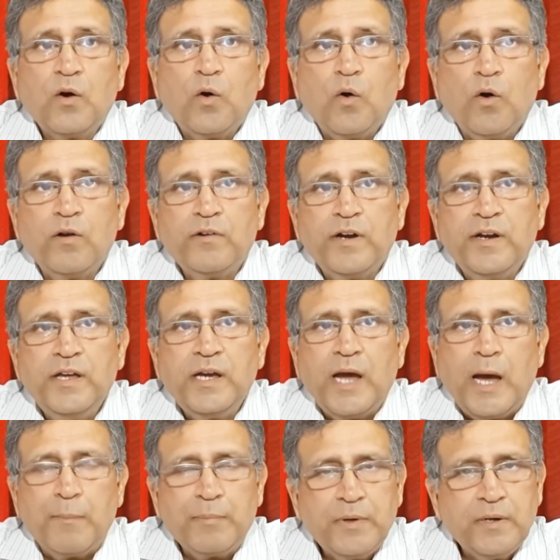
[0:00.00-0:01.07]
already
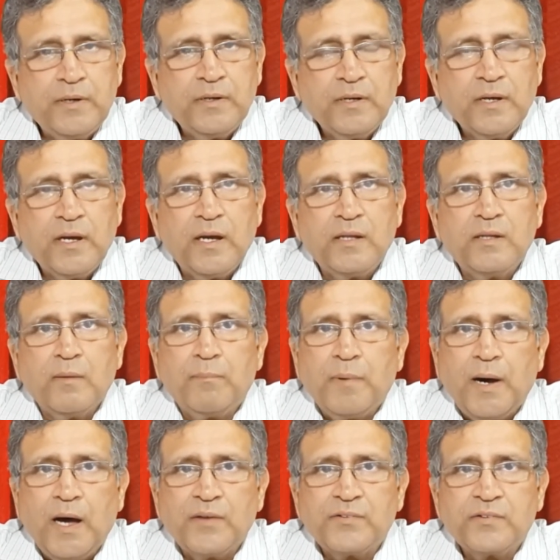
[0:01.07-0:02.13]
happened in the
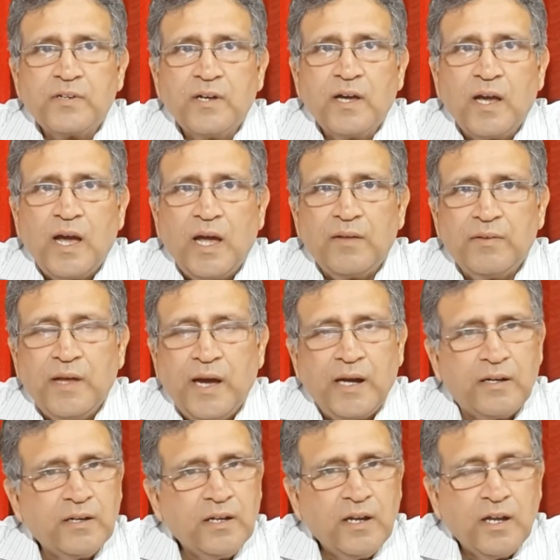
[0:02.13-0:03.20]
past and
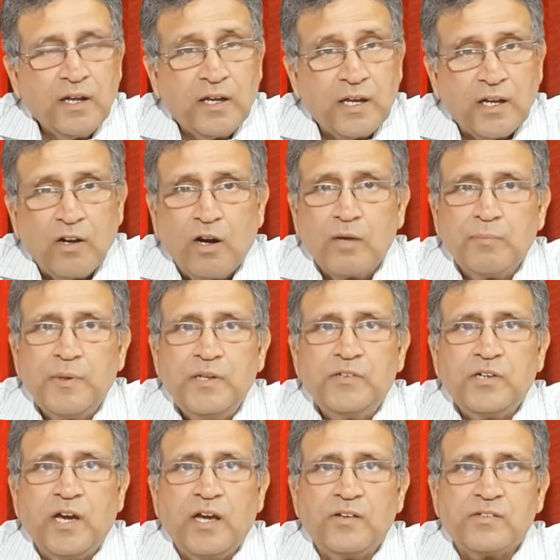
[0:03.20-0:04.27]
that cannot be
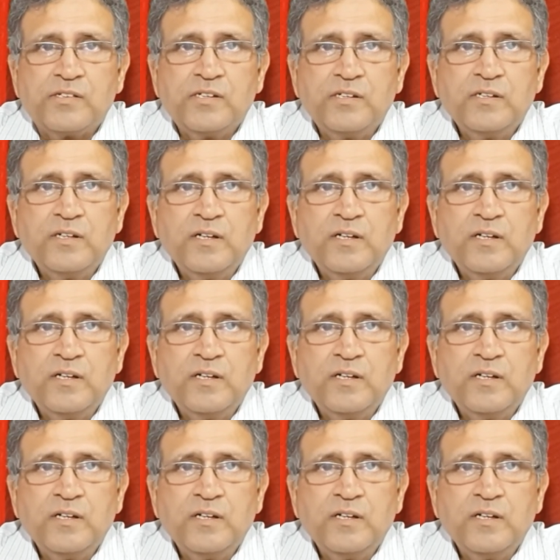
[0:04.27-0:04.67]
changed.